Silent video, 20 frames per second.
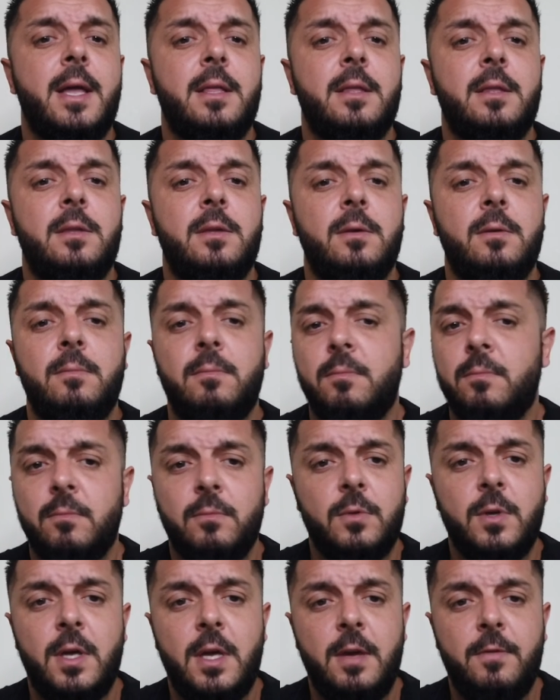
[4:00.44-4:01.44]
and
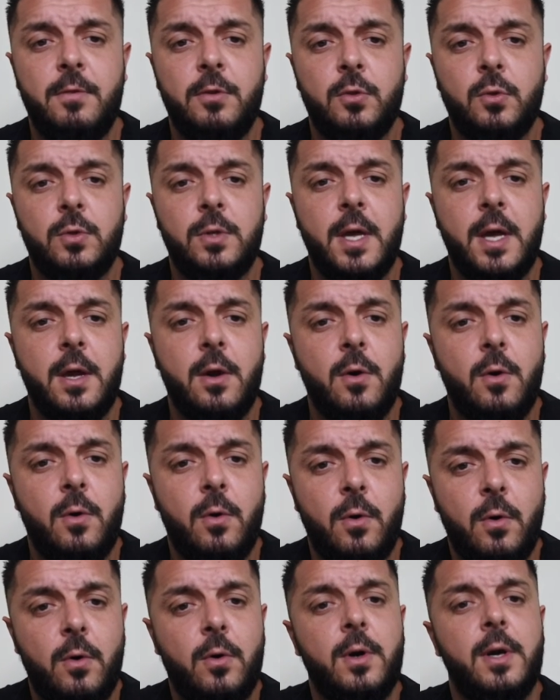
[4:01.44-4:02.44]
even today
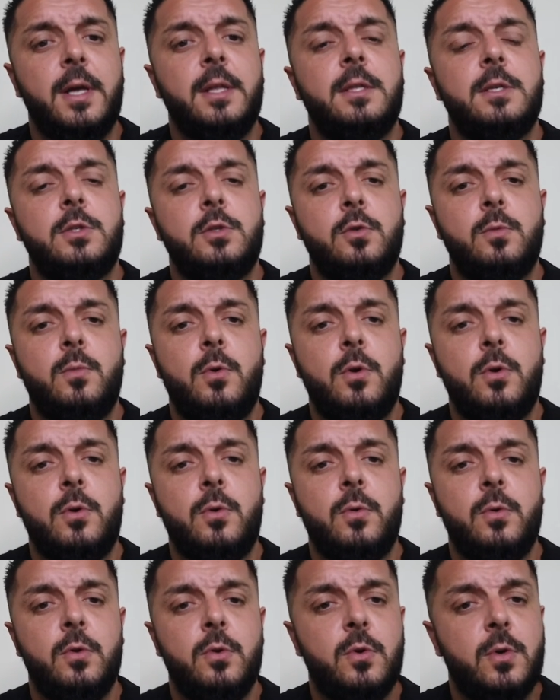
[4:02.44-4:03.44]
or latest
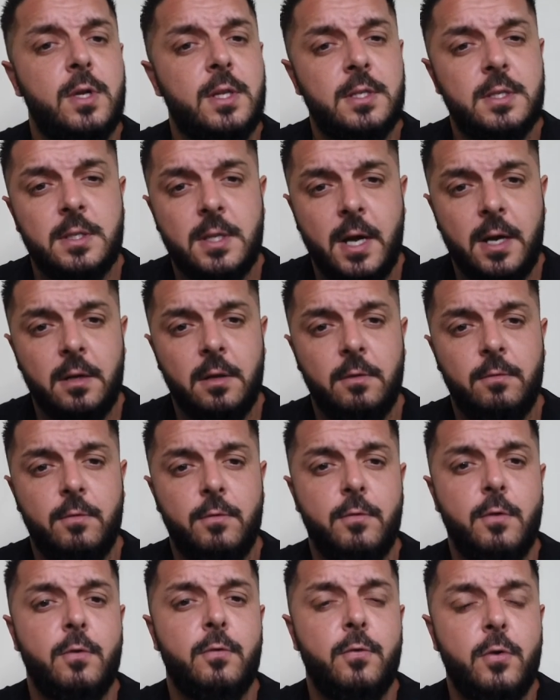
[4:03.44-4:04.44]
tomorrow you get started
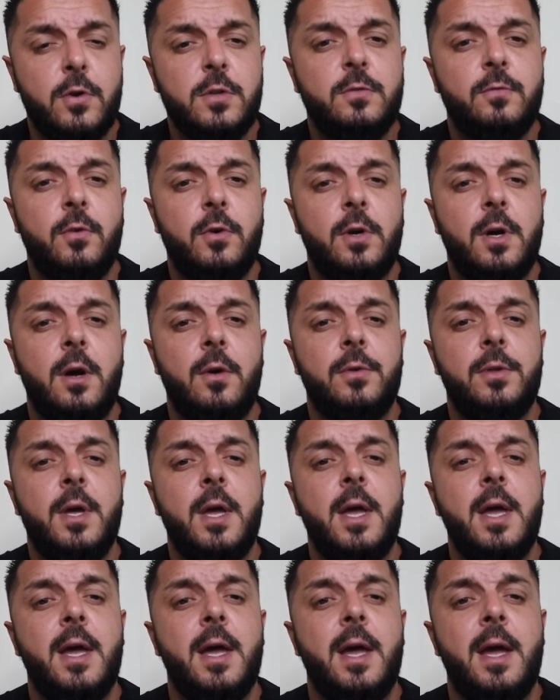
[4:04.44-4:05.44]
with your first workout
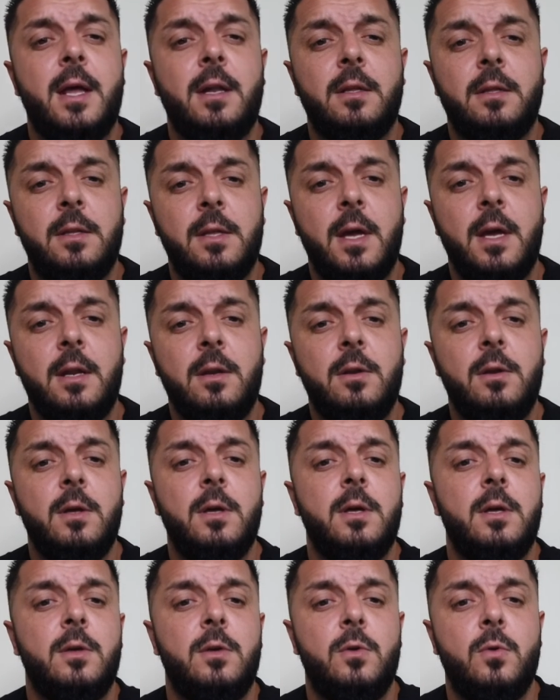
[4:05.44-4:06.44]
and then
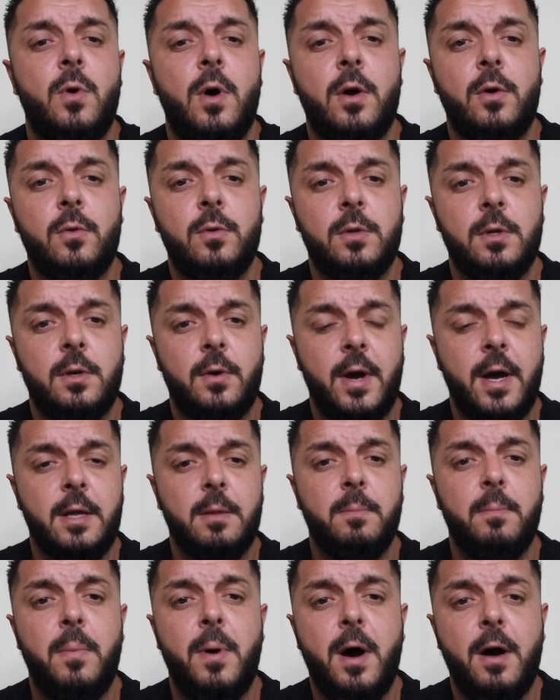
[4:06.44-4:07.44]
you are on the
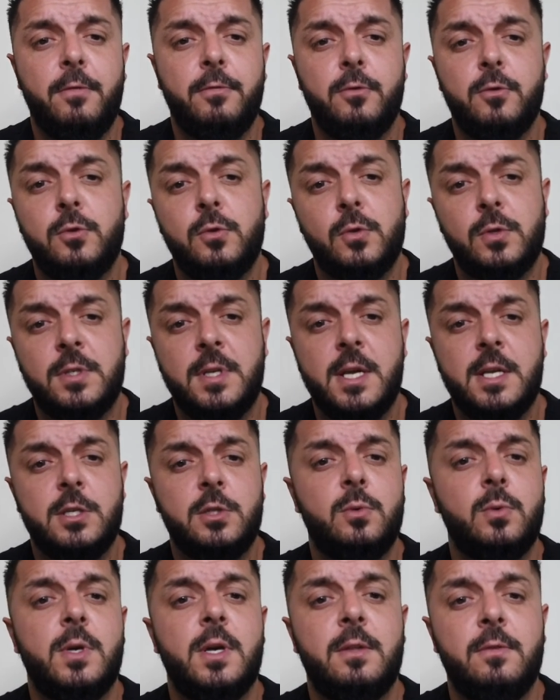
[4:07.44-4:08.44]
right path to
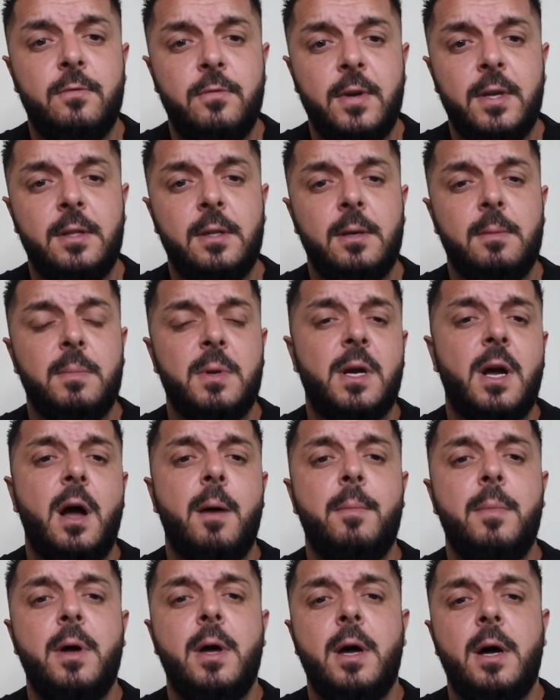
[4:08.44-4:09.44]
success to get fit and
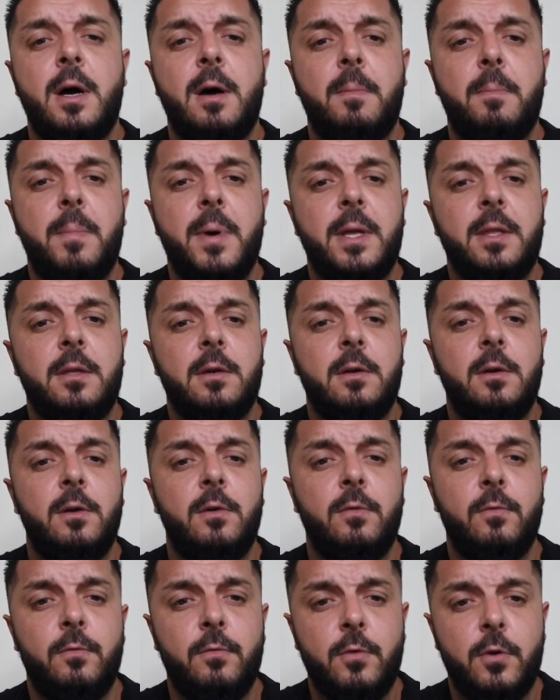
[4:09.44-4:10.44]
become a better
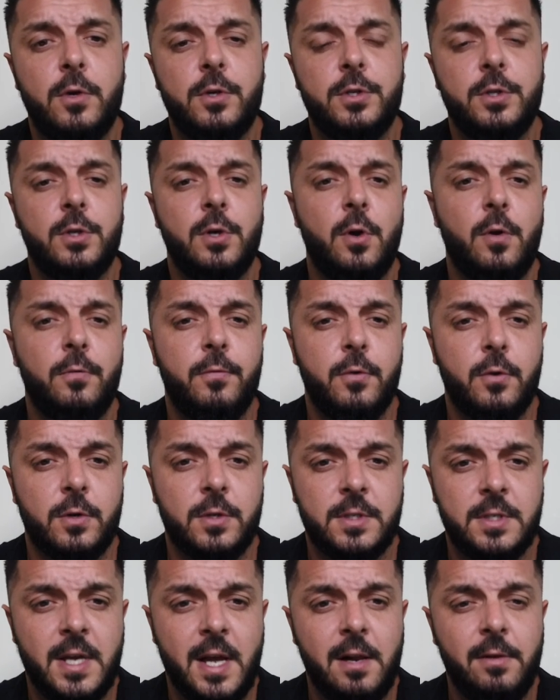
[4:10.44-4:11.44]
version of
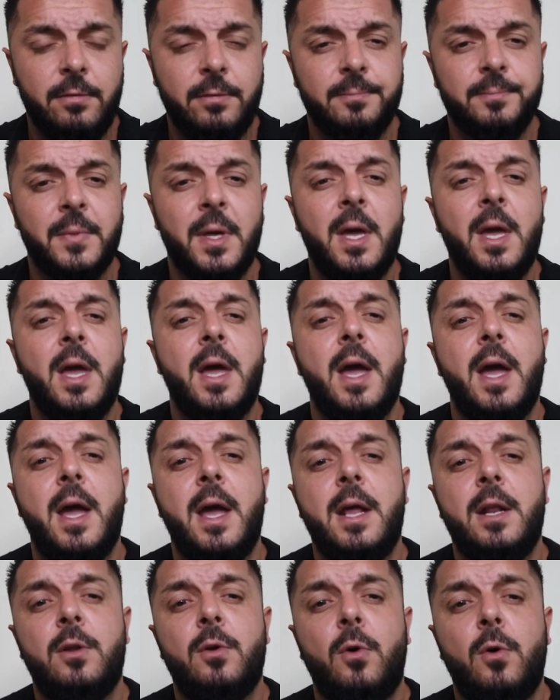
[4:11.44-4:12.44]
yourself
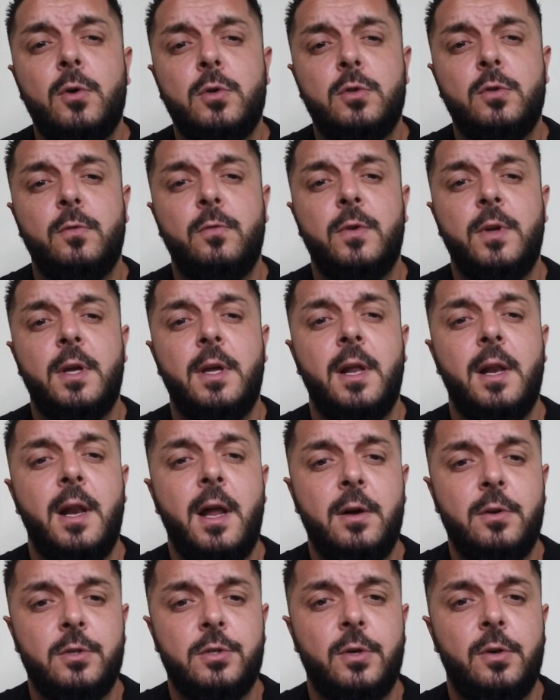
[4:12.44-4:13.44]
and also we
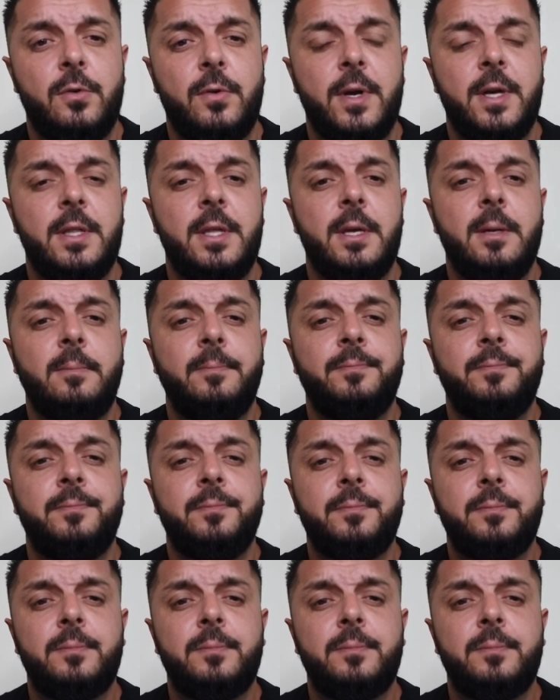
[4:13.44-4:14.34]
launched already